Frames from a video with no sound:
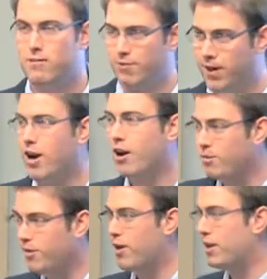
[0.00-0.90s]

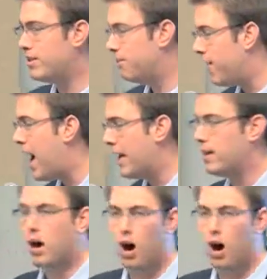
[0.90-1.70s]
very, very defined